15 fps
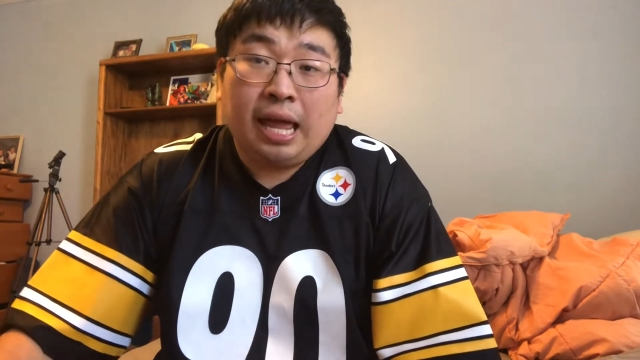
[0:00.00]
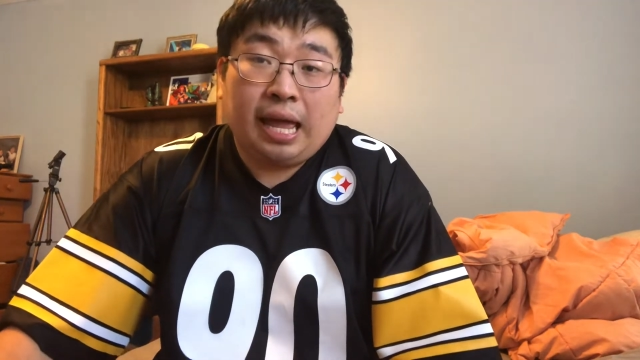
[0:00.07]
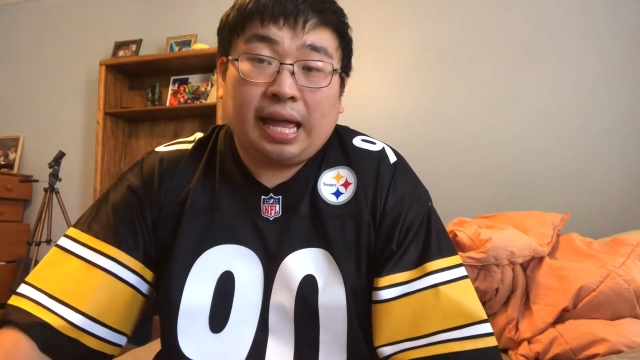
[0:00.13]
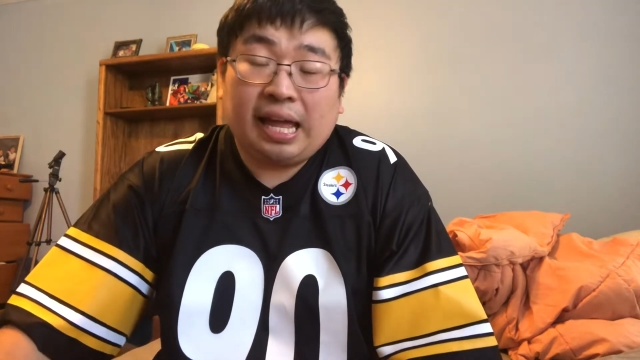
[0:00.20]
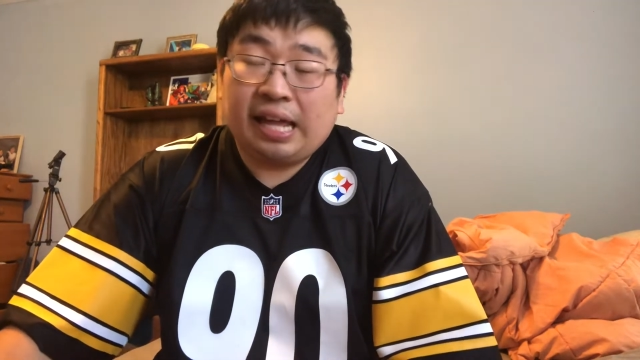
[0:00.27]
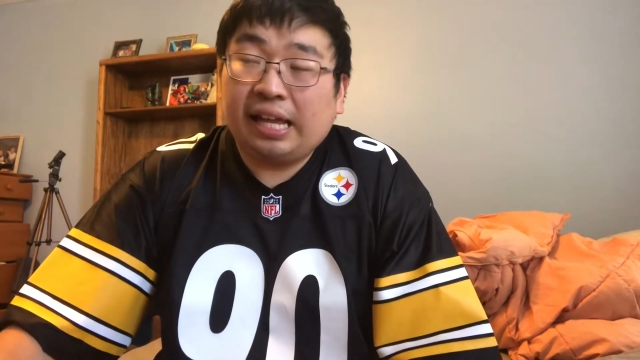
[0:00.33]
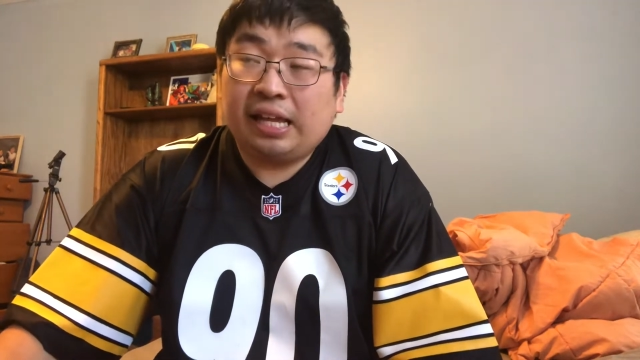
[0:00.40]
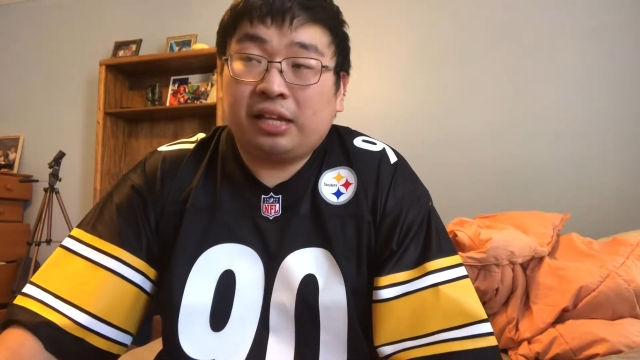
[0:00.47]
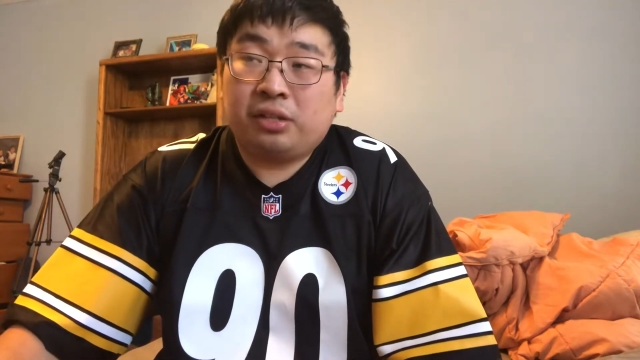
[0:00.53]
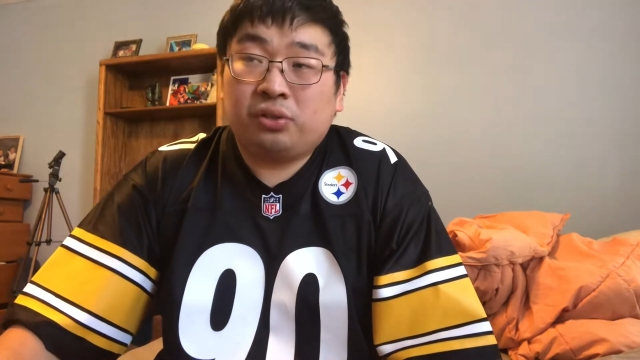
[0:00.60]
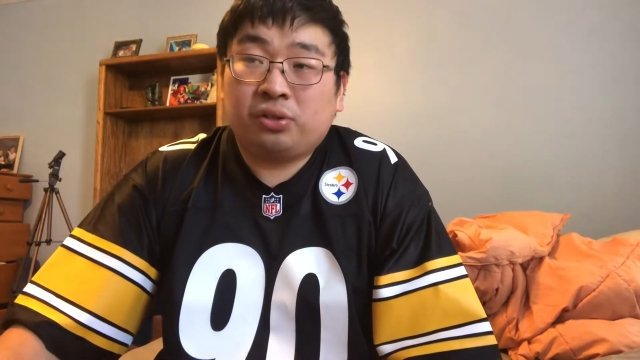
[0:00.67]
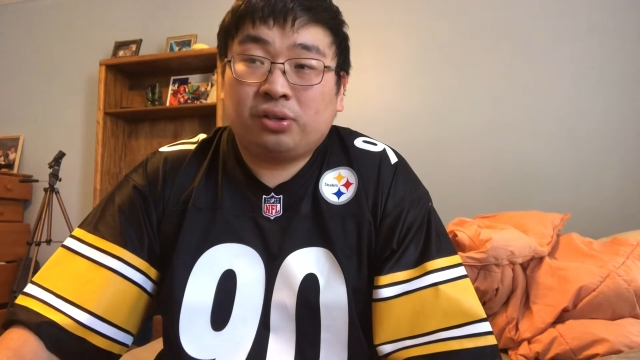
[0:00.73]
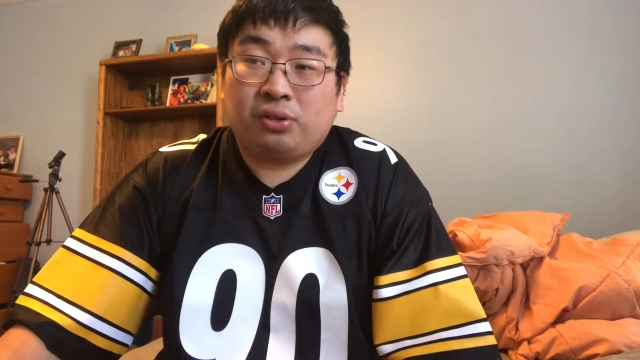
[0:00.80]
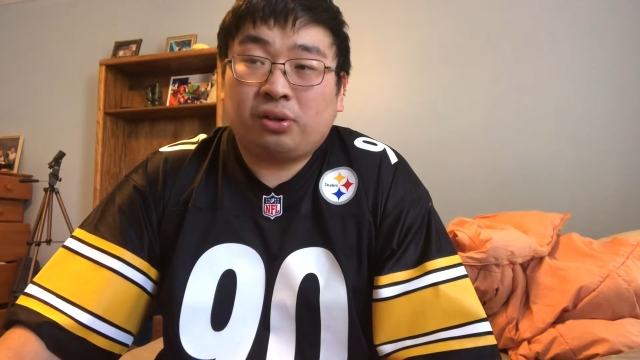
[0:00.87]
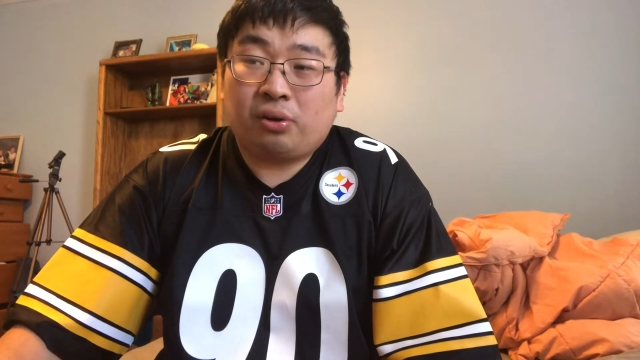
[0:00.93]

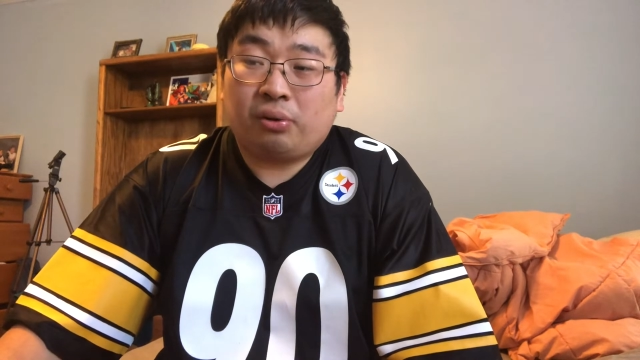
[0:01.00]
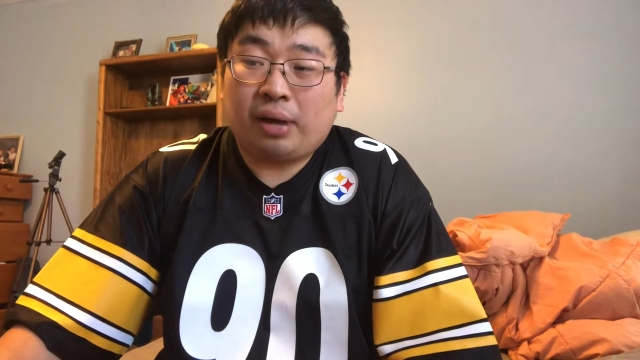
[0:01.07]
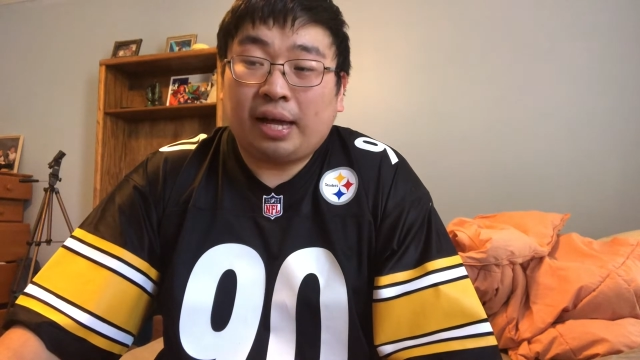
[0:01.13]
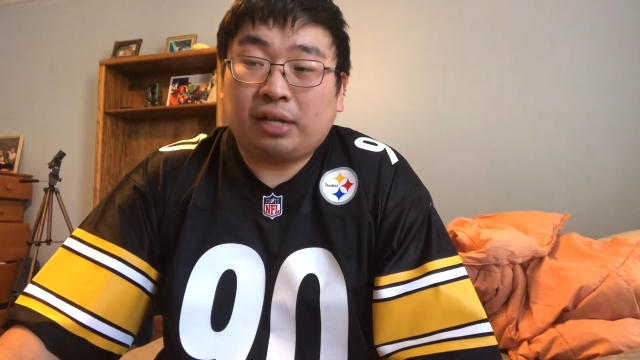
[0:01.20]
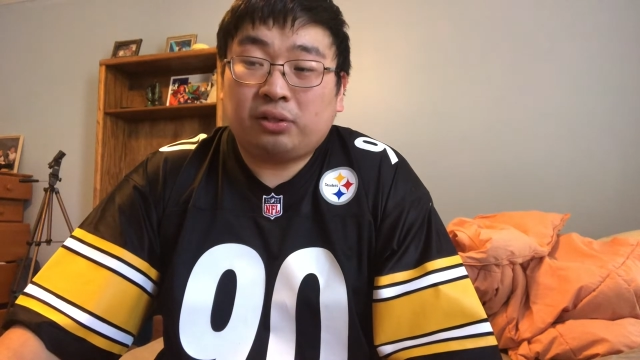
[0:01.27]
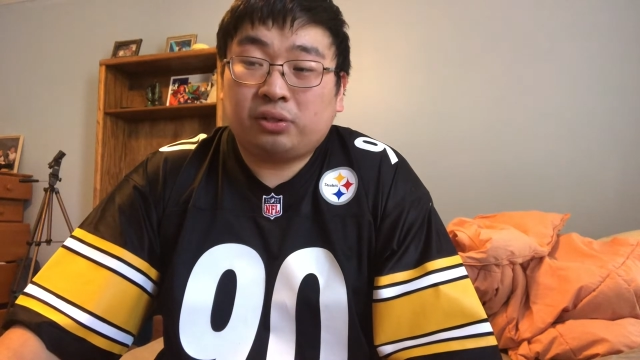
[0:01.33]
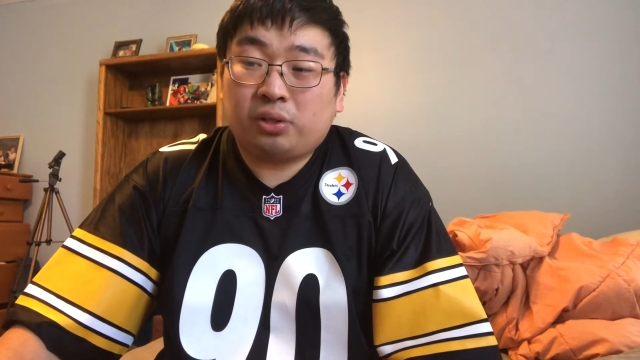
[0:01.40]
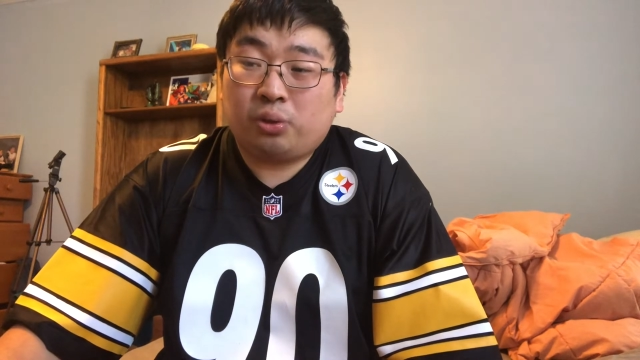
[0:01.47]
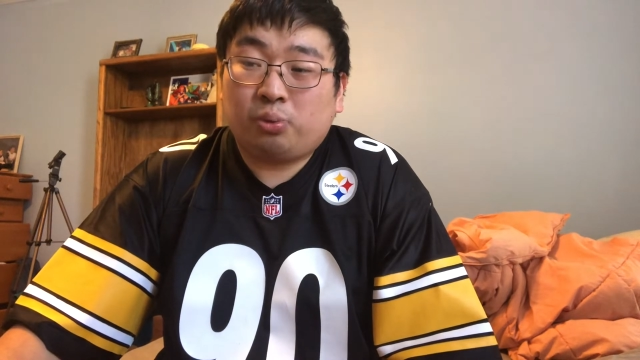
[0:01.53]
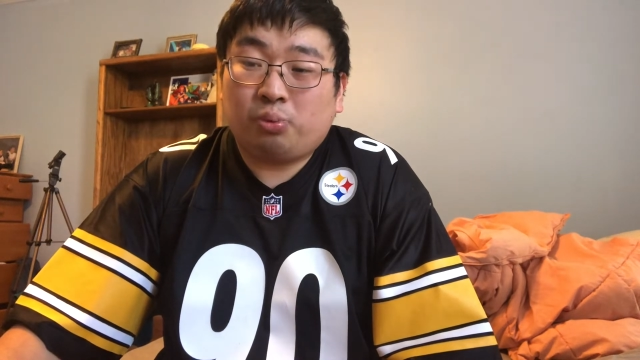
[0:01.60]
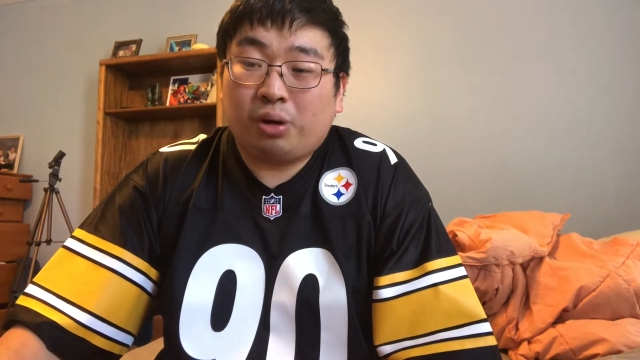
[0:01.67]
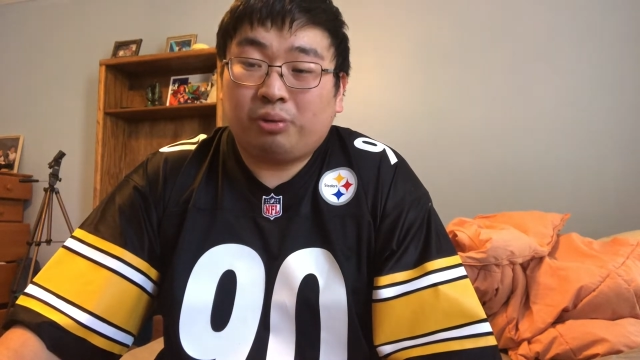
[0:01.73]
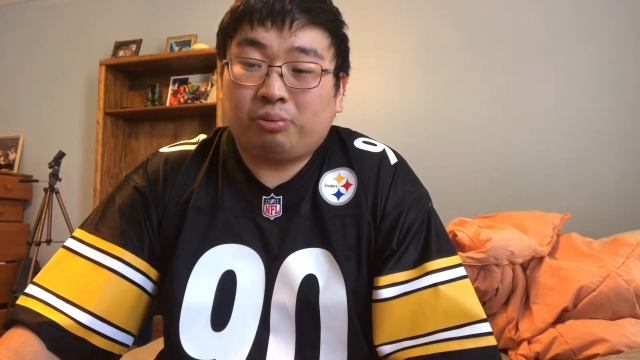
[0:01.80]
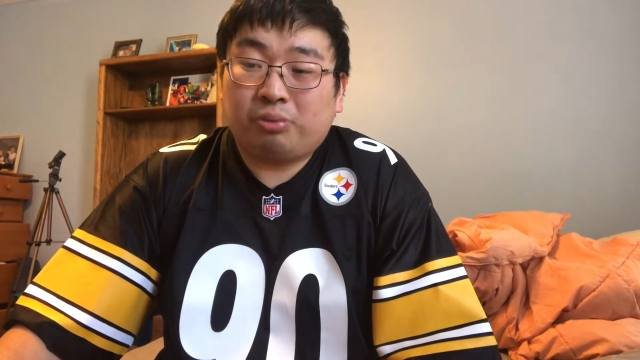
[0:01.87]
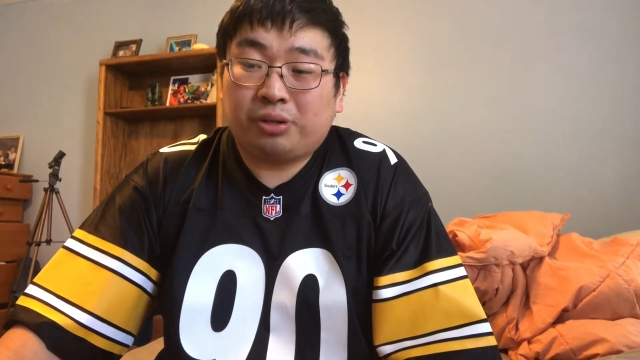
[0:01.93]
and you know I don't know
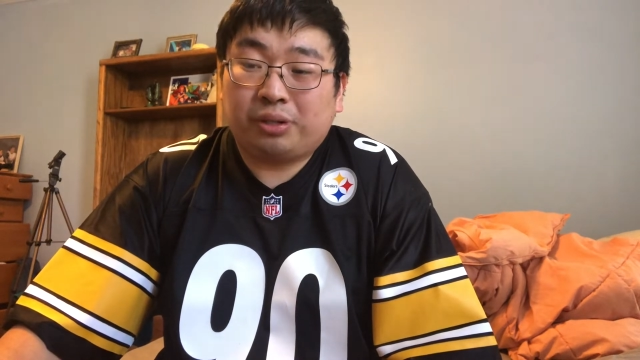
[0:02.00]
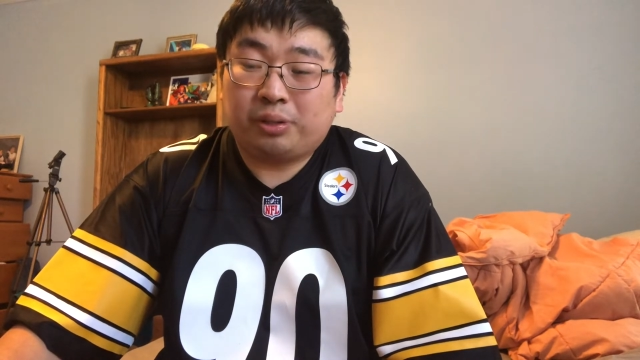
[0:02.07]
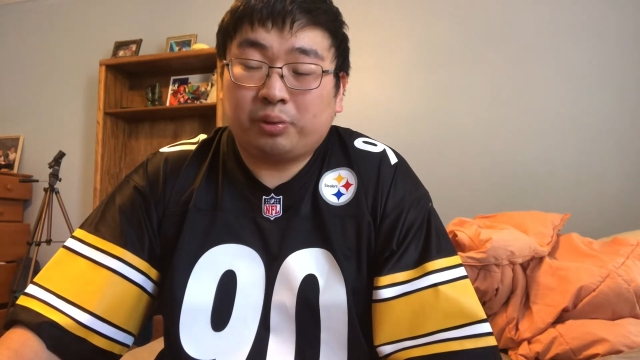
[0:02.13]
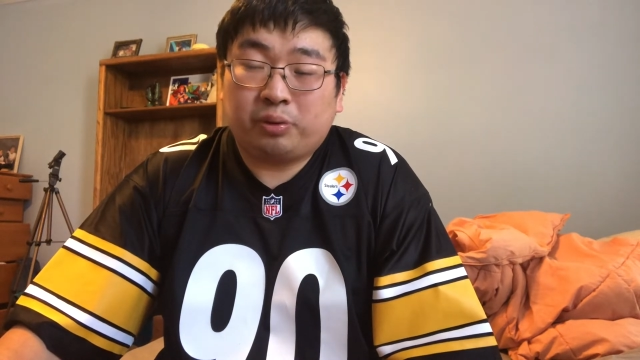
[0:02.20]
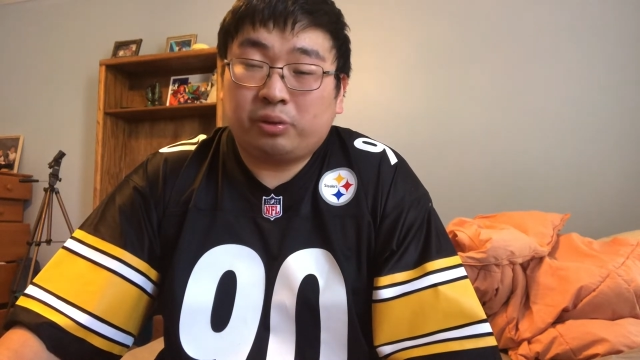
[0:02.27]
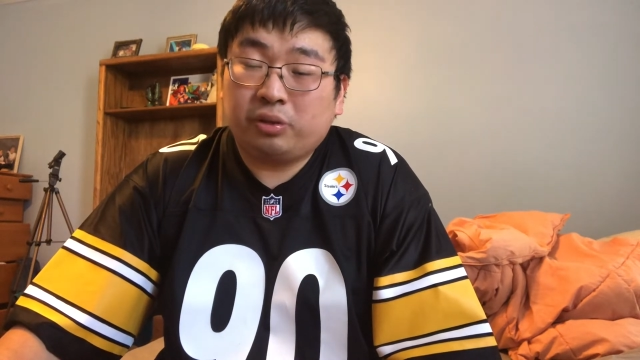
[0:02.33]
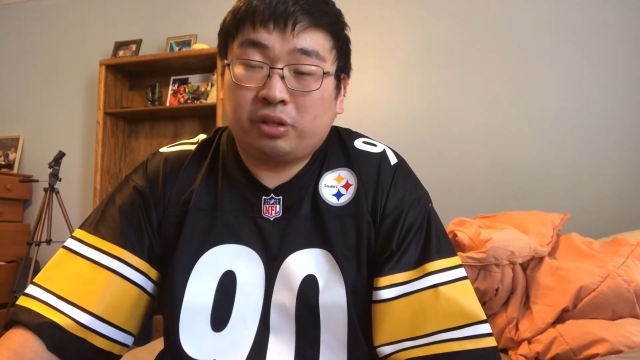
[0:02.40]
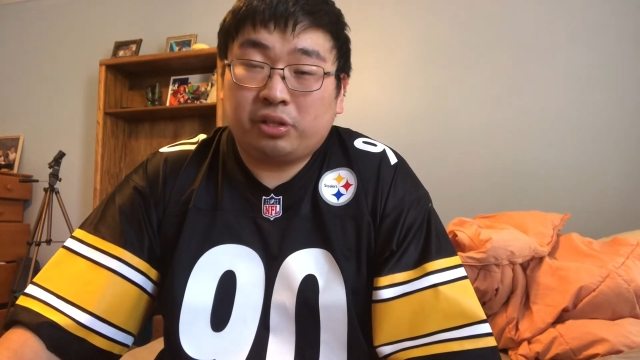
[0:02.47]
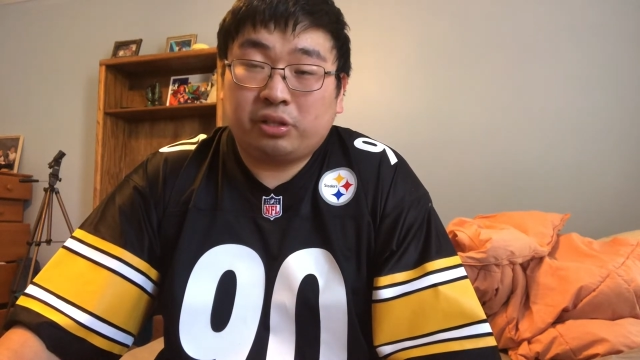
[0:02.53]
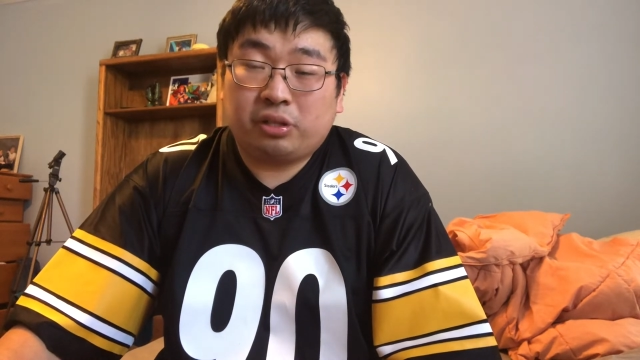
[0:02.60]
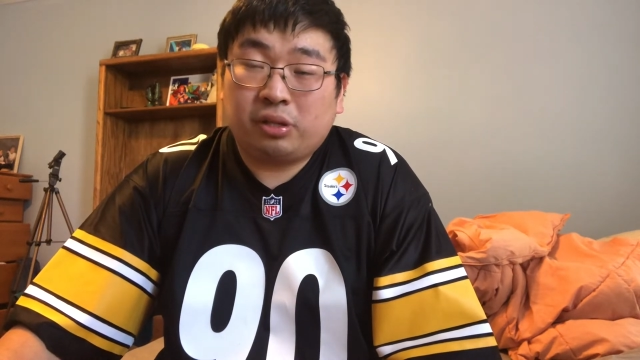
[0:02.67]
what we're the